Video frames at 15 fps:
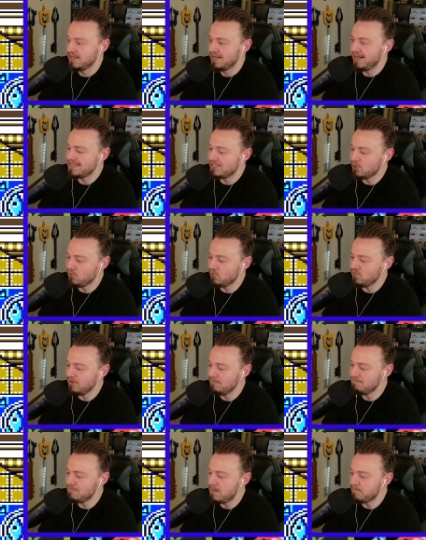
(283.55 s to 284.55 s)
I don't
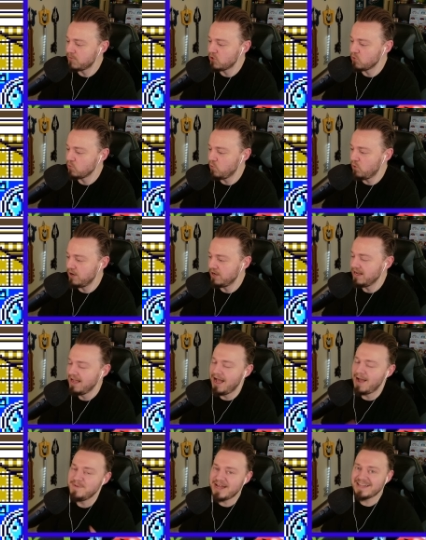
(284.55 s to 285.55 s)
remember what...
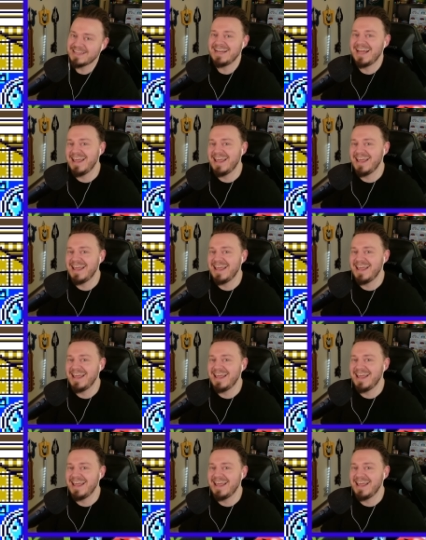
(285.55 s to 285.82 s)
I'm not going